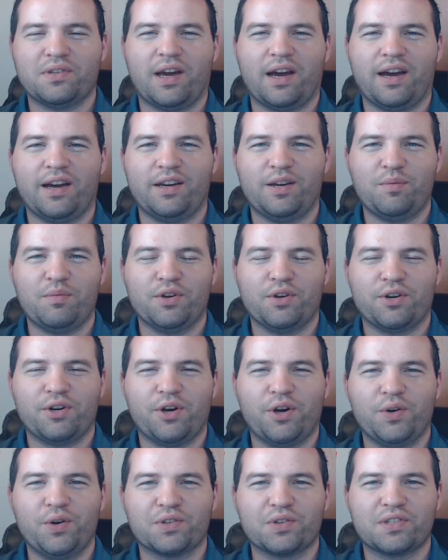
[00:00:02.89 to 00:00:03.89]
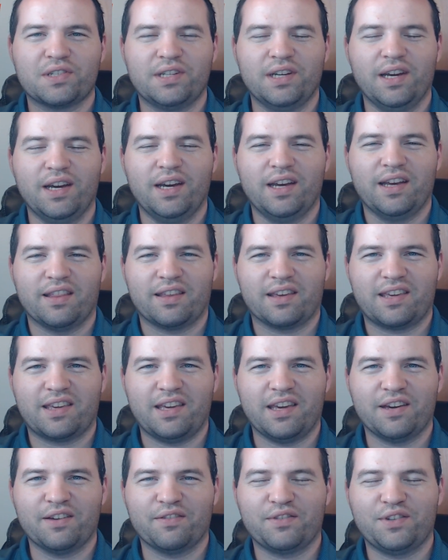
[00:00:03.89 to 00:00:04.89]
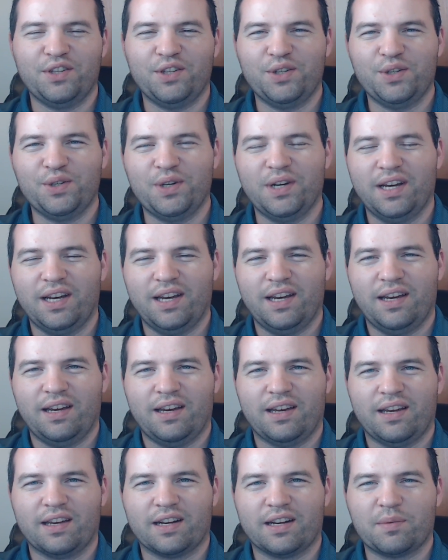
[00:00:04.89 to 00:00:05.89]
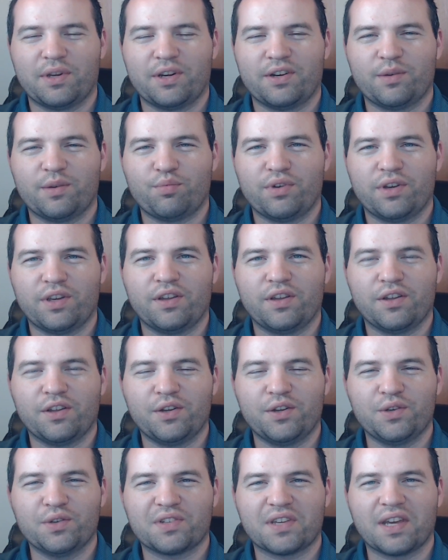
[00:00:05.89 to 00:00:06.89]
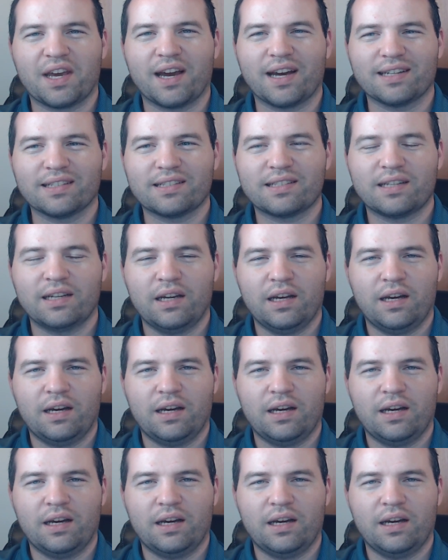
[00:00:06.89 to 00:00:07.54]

I am your host, the King of Dew, and I'm here to bring you the news, guys.